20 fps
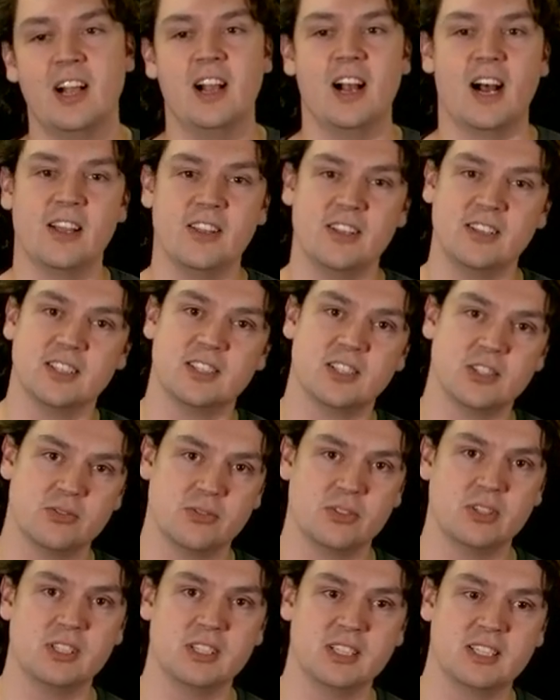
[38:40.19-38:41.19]
I think this is
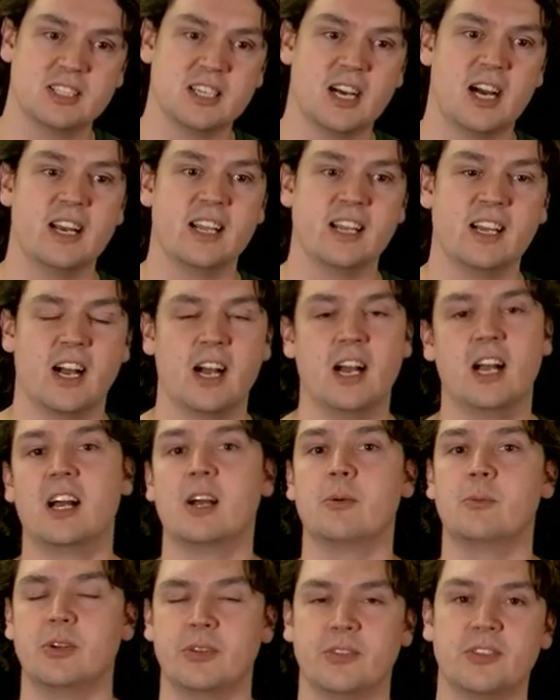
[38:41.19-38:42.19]
really exciting. I
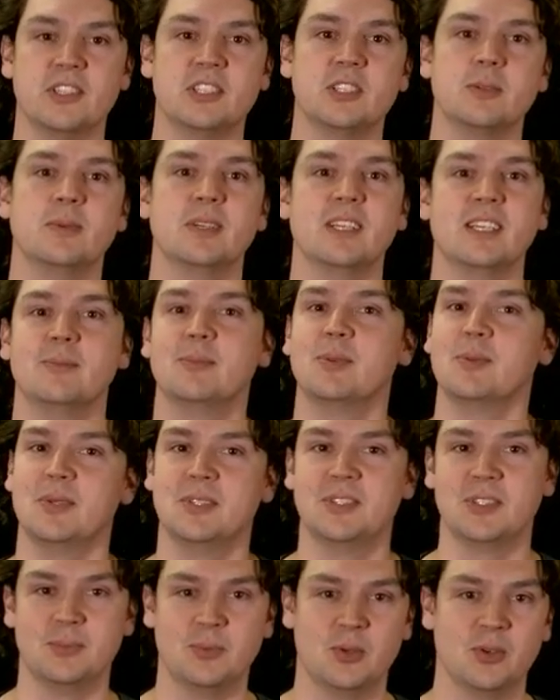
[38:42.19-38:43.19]
want this to be
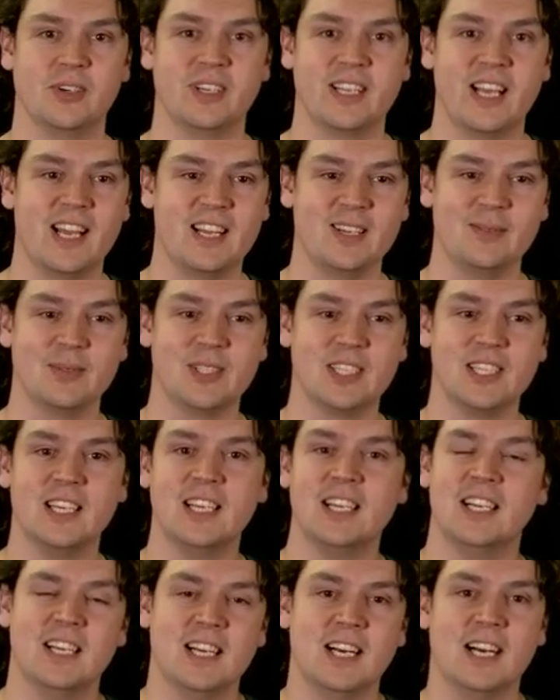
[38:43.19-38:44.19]
implemented more in games.
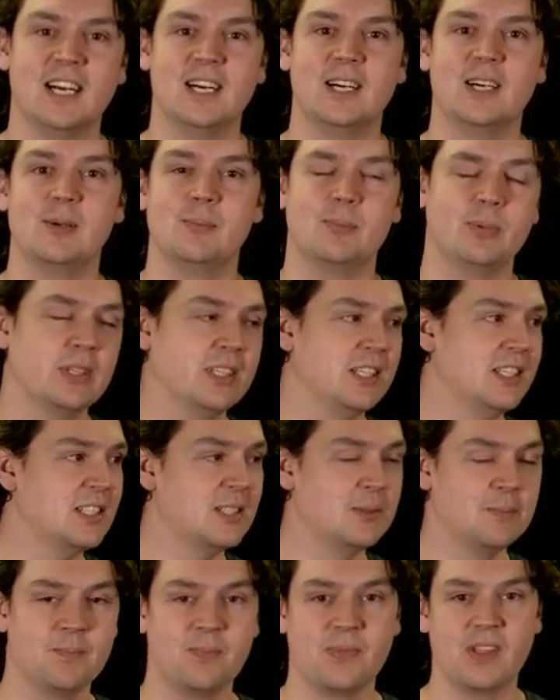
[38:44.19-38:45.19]

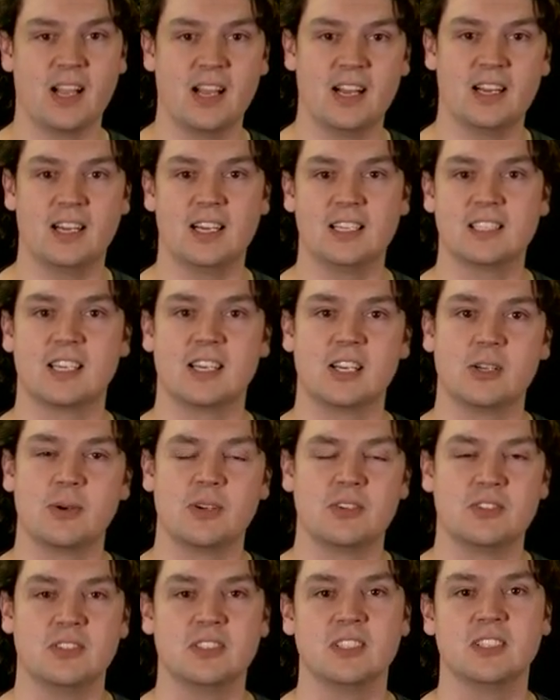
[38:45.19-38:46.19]
Please ask any
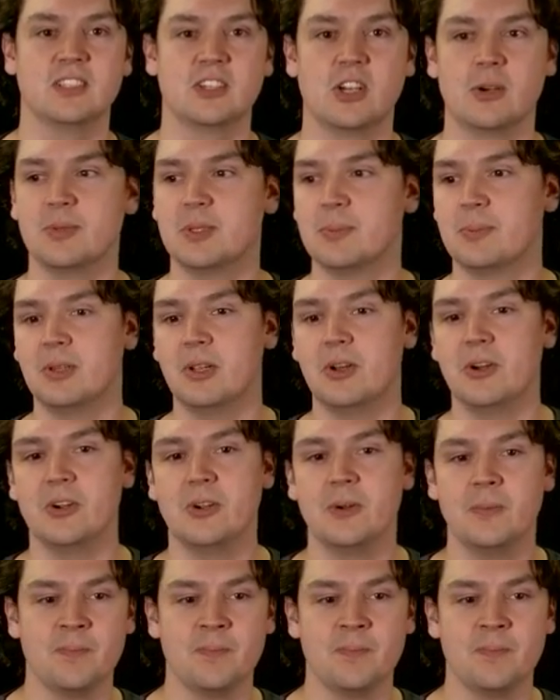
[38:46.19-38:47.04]
questions in the comments below.